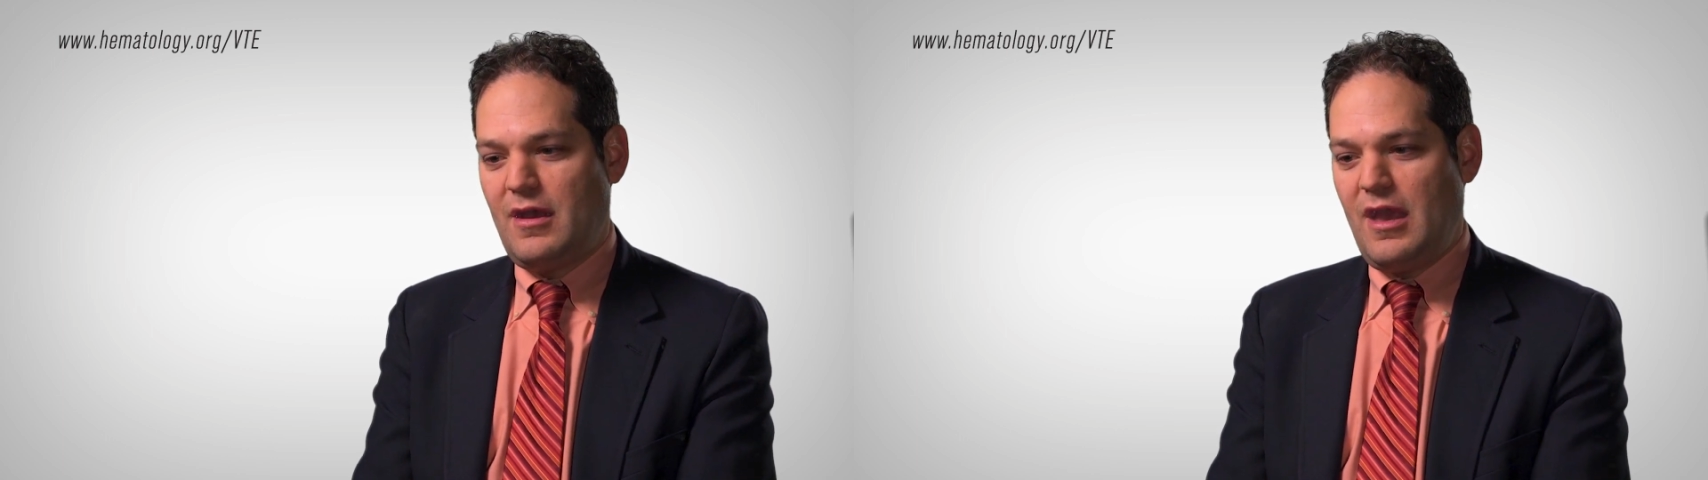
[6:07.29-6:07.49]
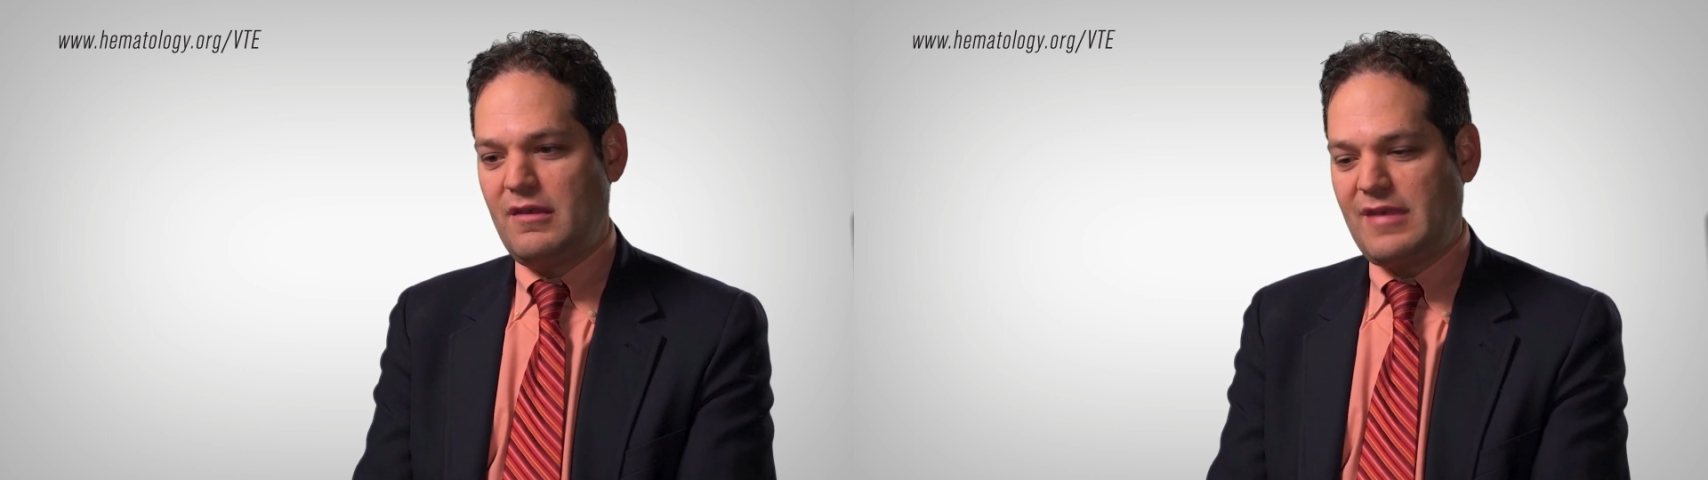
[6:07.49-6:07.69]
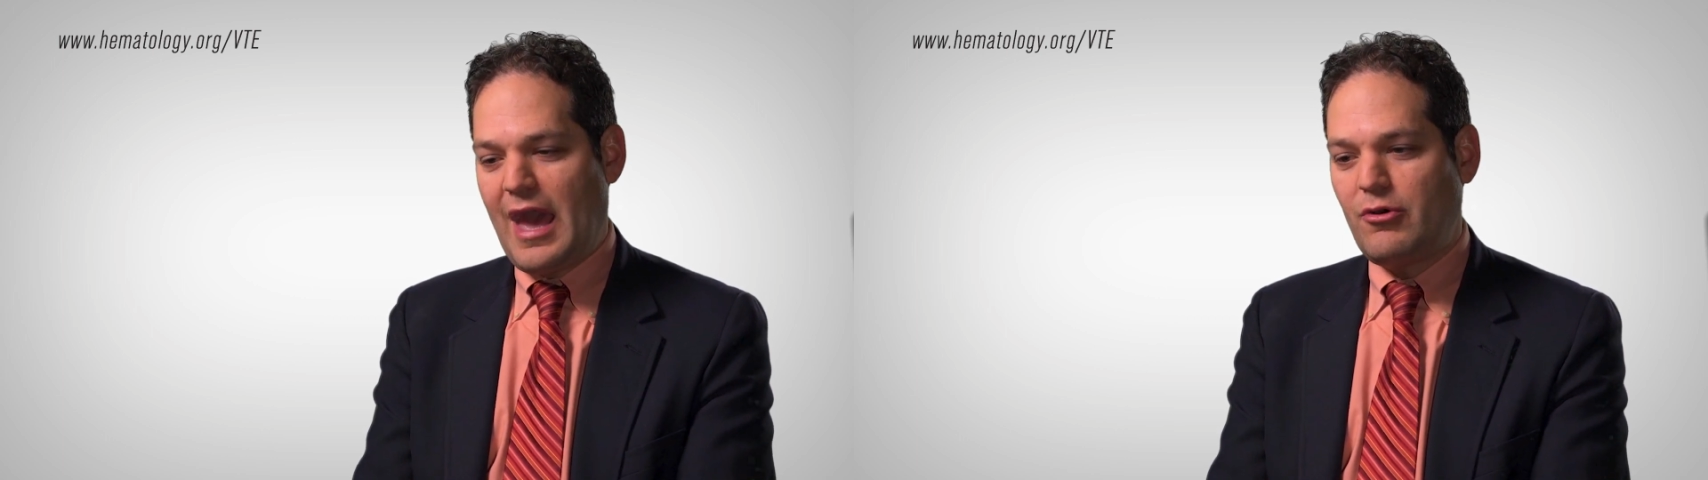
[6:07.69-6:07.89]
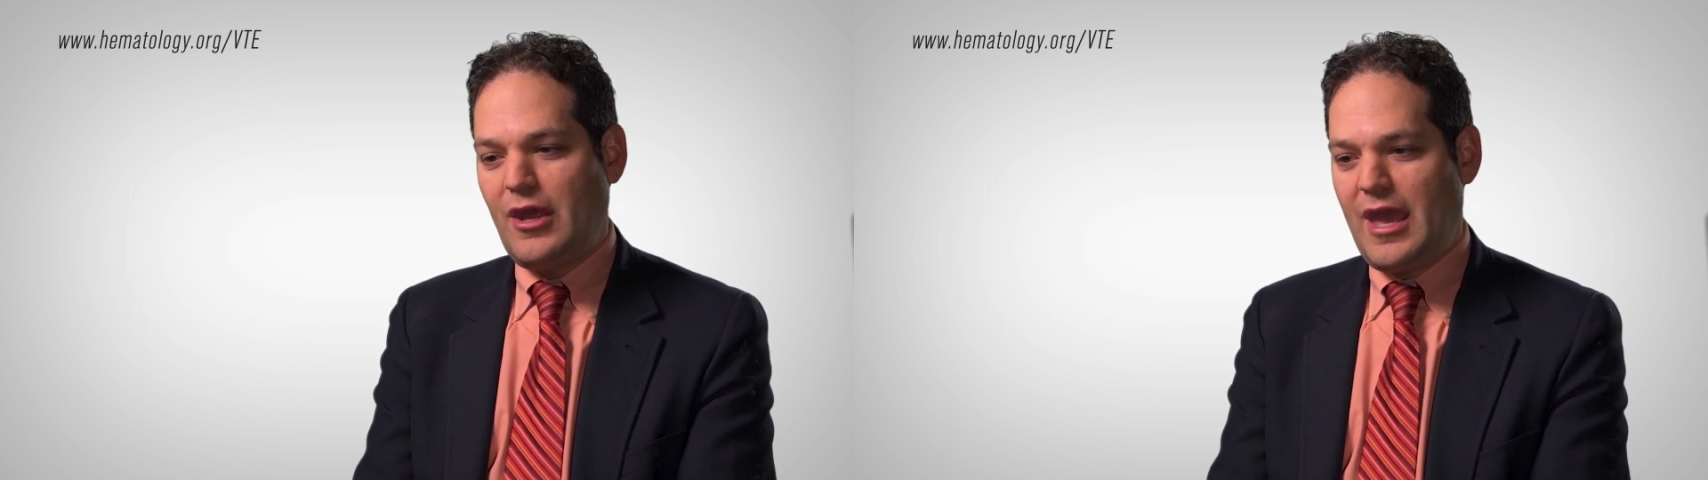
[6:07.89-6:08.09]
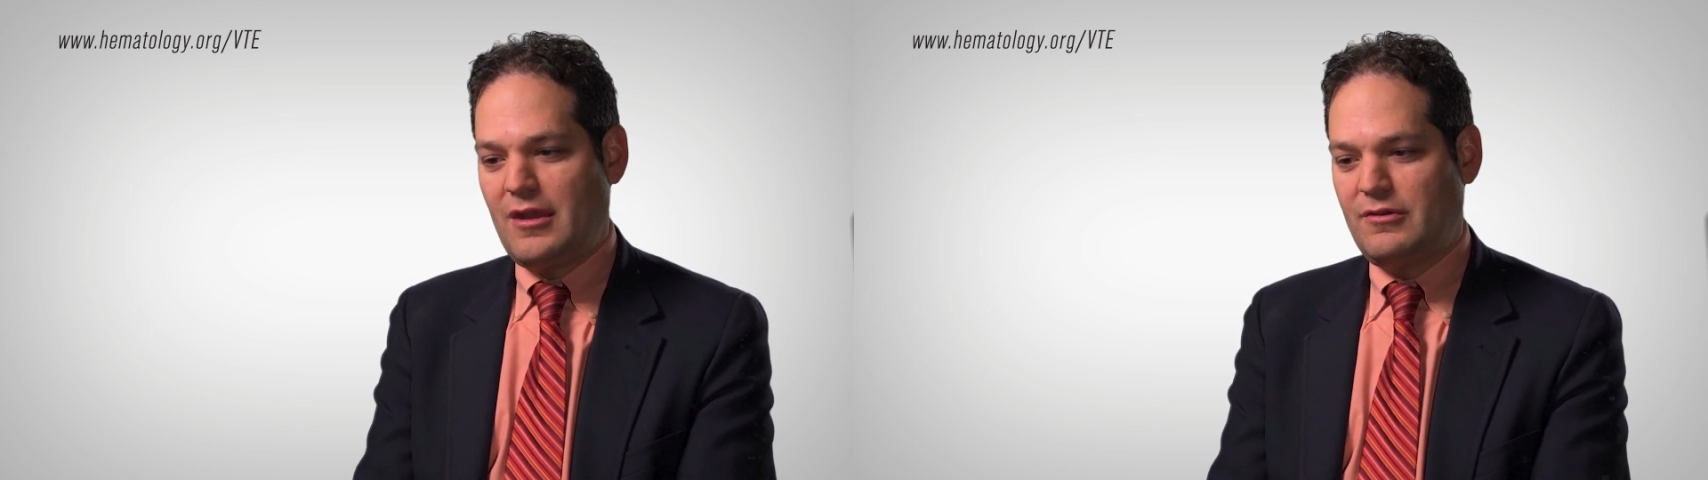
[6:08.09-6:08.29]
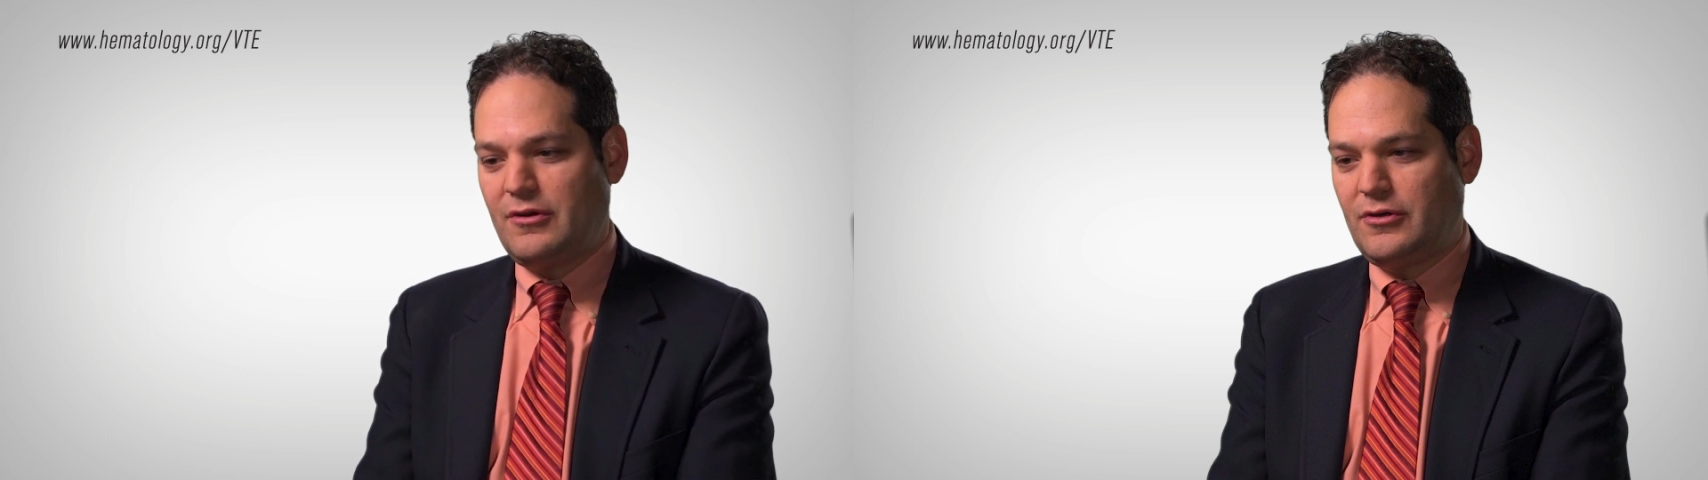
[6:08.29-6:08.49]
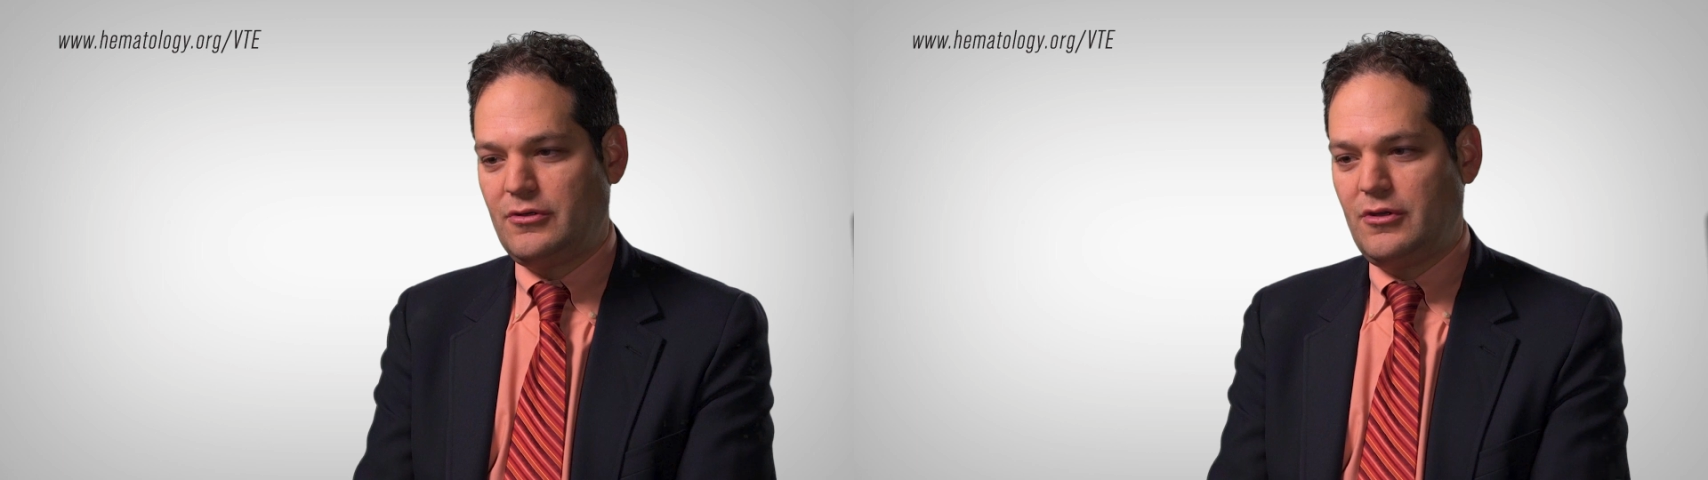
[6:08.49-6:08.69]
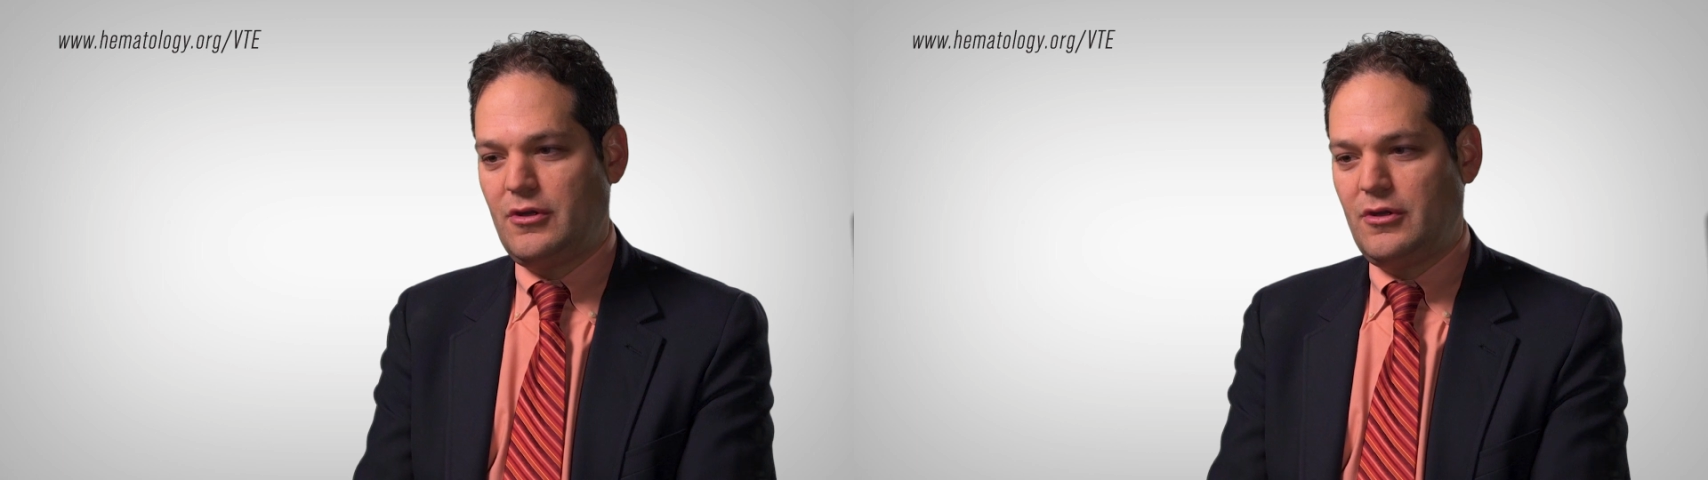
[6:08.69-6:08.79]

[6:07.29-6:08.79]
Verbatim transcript: is how to handle